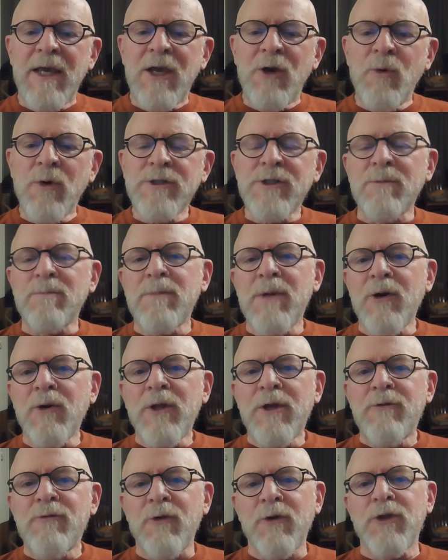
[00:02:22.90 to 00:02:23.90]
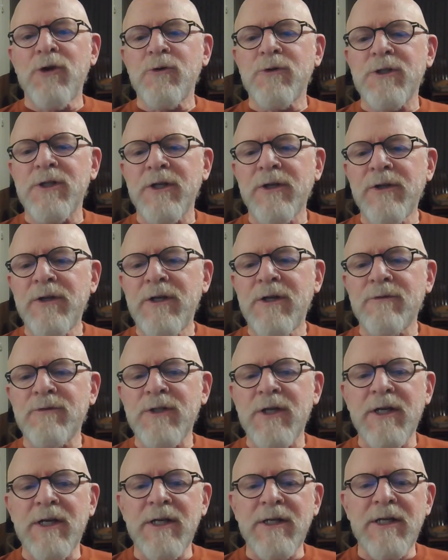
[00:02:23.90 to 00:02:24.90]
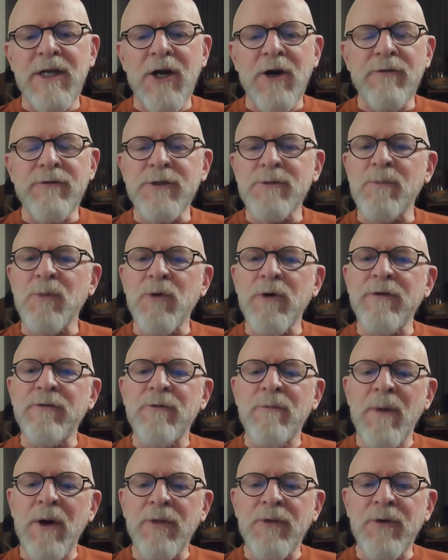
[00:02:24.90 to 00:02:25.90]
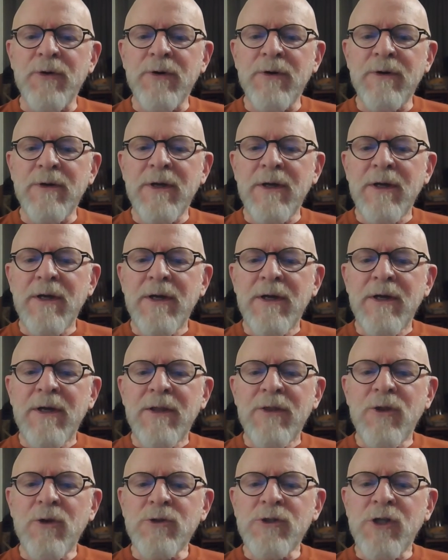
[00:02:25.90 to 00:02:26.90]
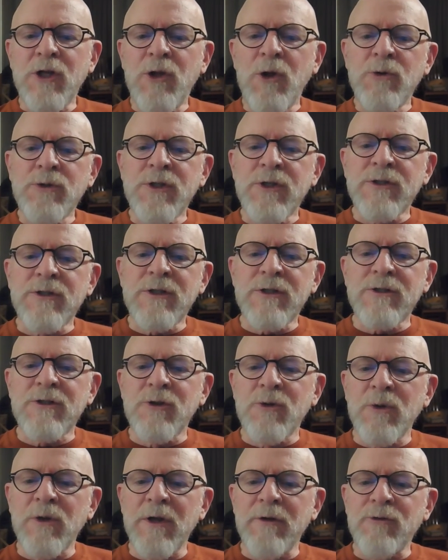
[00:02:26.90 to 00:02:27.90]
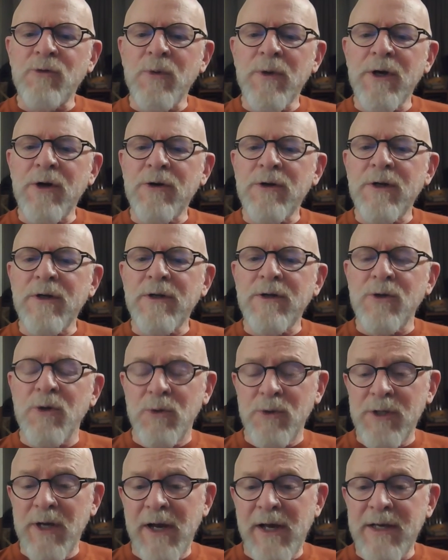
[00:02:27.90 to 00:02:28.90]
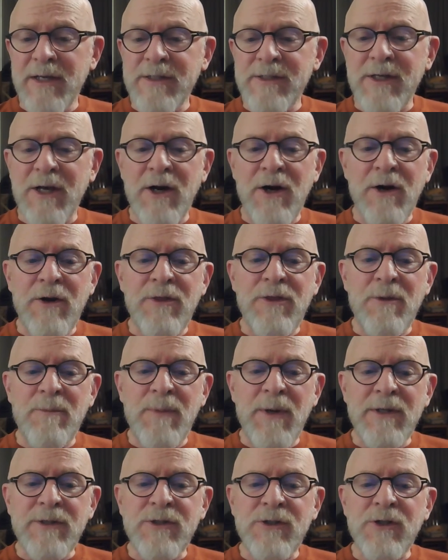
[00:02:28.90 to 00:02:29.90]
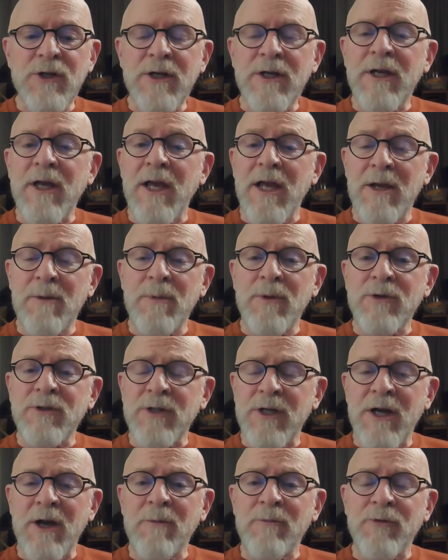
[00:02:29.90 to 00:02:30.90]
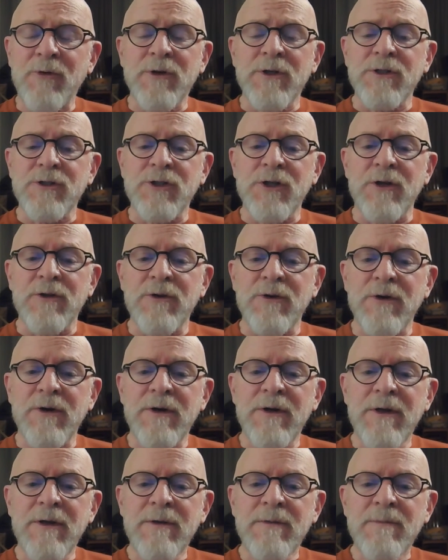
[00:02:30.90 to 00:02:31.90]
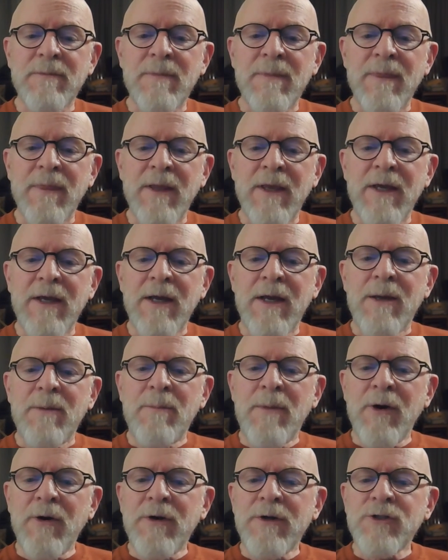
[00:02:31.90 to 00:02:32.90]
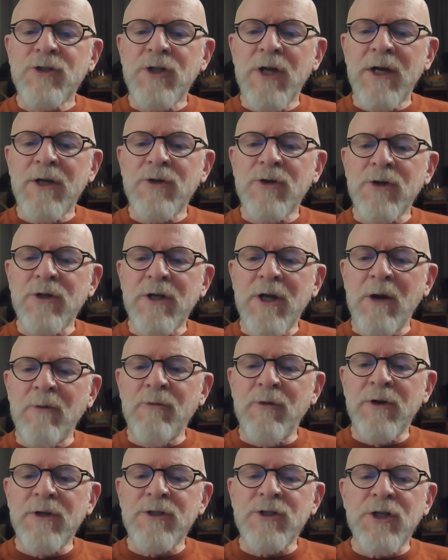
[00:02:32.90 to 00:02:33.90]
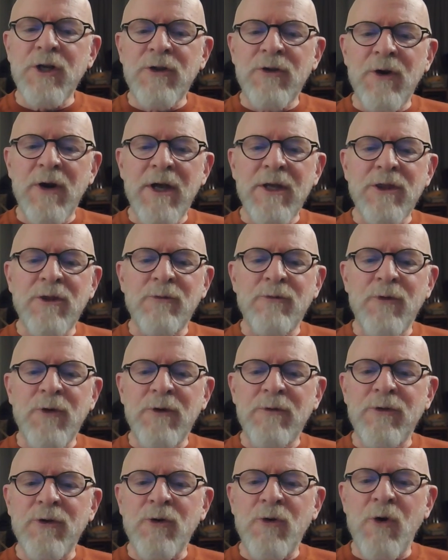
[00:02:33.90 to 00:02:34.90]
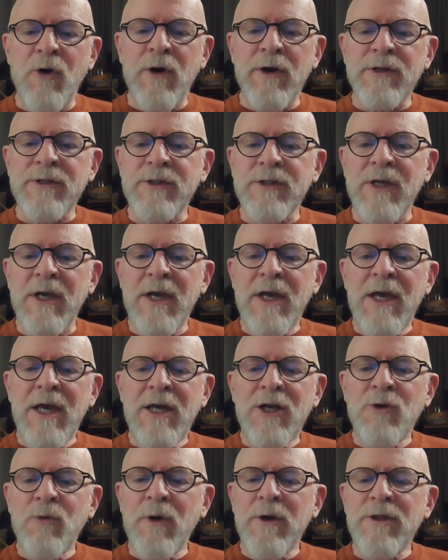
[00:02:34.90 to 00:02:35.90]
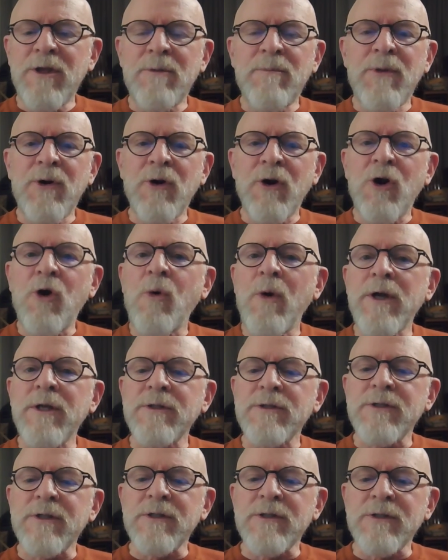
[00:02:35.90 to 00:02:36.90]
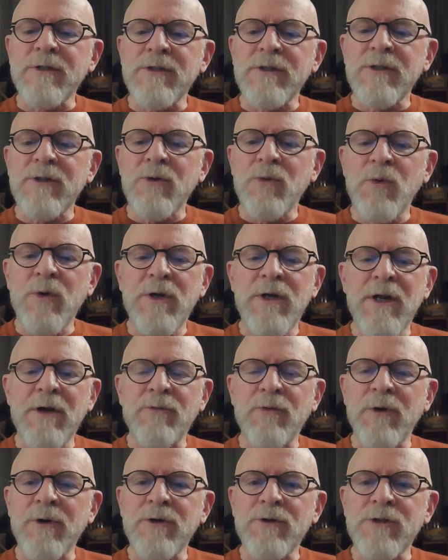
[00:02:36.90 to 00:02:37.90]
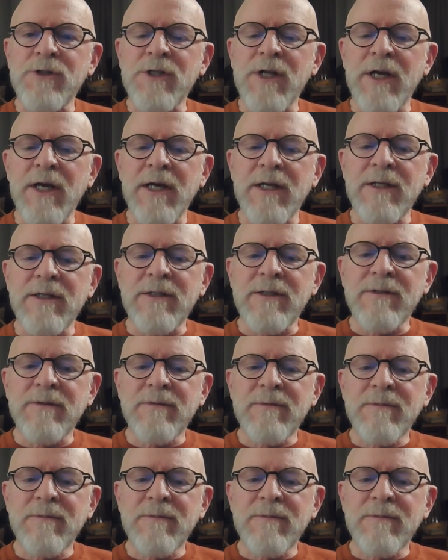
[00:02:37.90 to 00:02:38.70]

It wasn't merely for the utility of taking care of his bereaved mother, those closest to a loved one who dies are the best to, able to comfort each other. Mary and John could comfort each other at the foot of the cross in a way that mere acquaintances would never understand.